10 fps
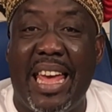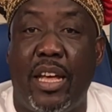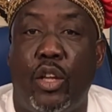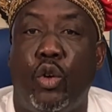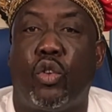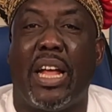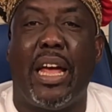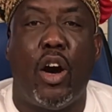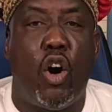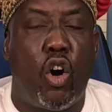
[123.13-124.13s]
8 days,
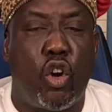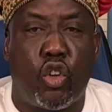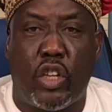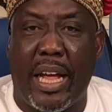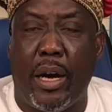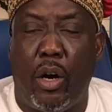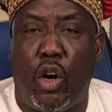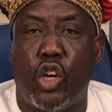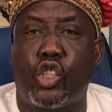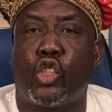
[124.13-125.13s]
you take all of
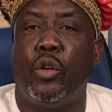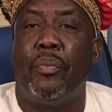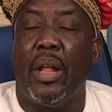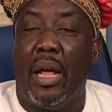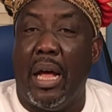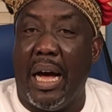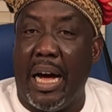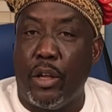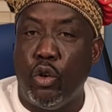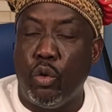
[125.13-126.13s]
them also
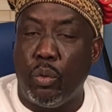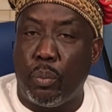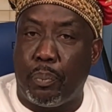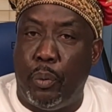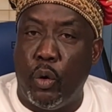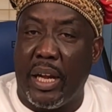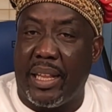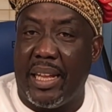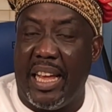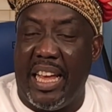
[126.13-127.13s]
and you
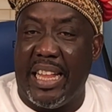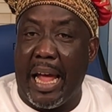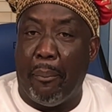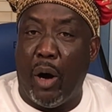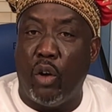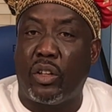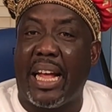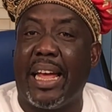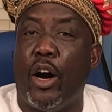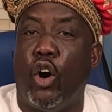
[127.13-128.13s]
put it in the
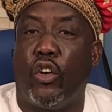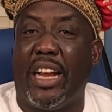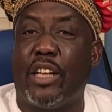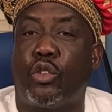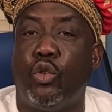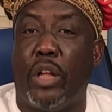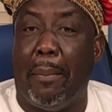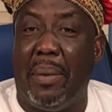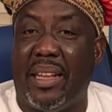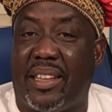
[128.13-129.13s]
mountain or
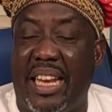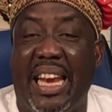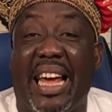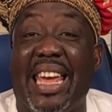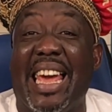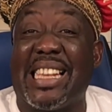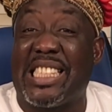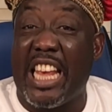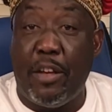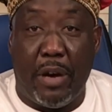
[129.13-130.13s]
next to the big tree,
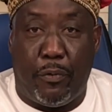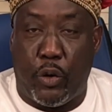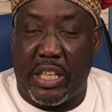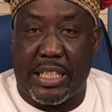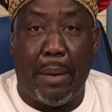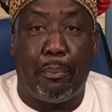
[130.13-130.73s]
like a ceiba,